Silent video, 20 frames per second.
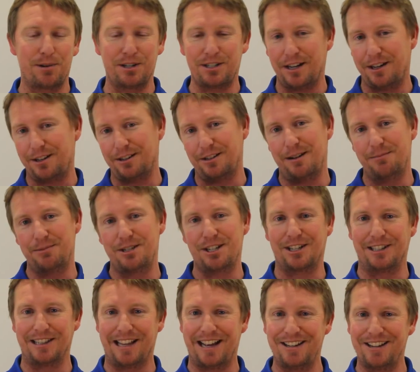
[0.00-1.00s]
in particular, I'm
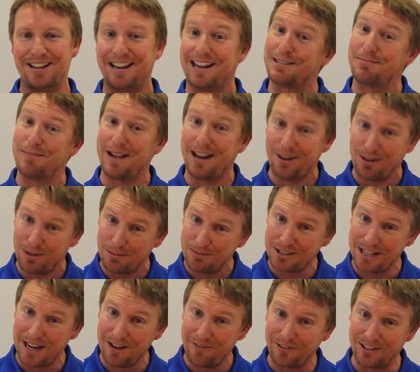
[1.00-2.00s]
just glad you guys made it home
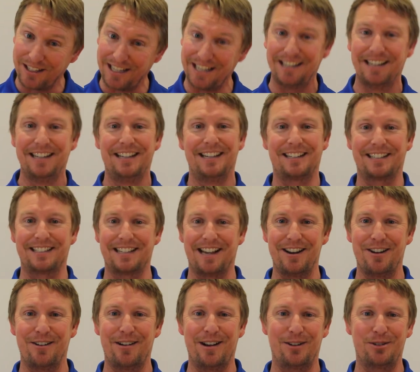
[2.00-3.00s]
safely because
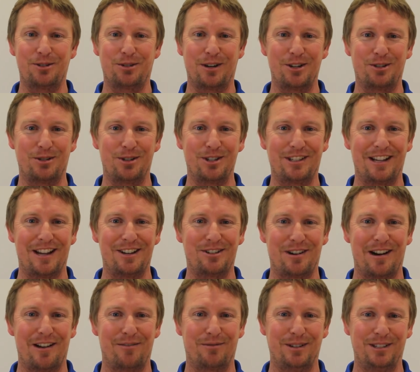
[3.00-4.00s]
I know how treacherous that
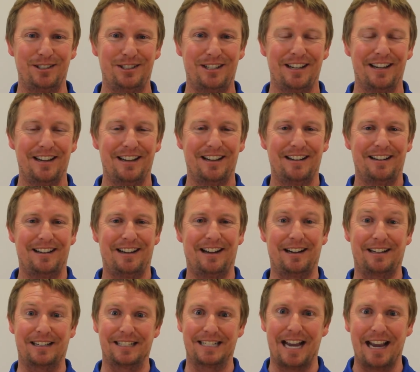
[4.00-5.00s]
drive was
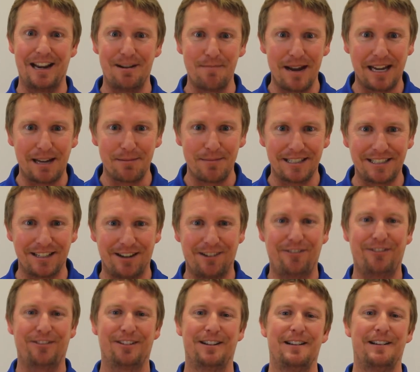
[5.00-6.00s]
because uh, I had to make it
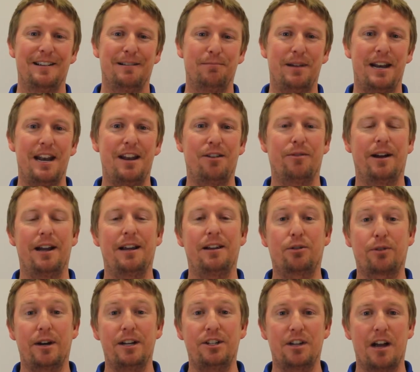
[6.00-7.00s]
myself. But anyway,
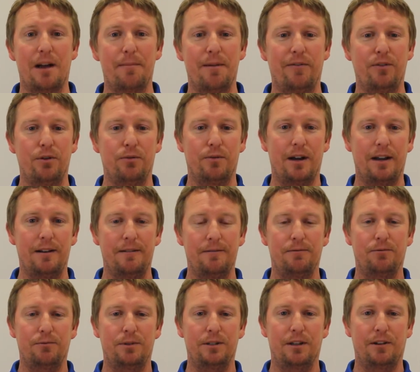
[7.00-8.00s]
great job,
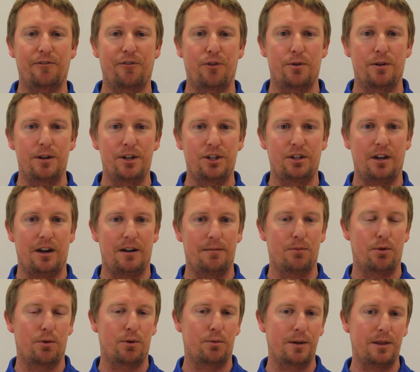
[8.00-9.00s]
everyone. We look forward to
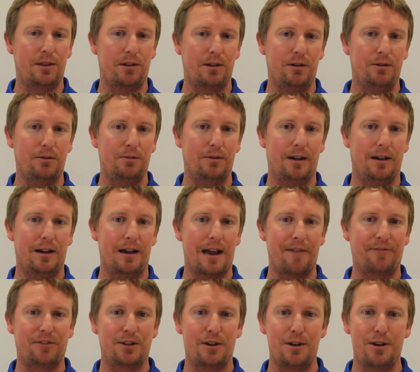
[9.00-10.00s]
sharing more with you uh,
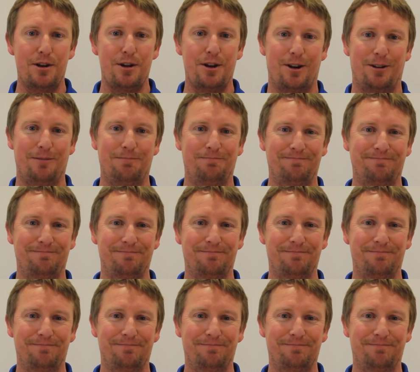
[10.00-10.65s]
after the new year.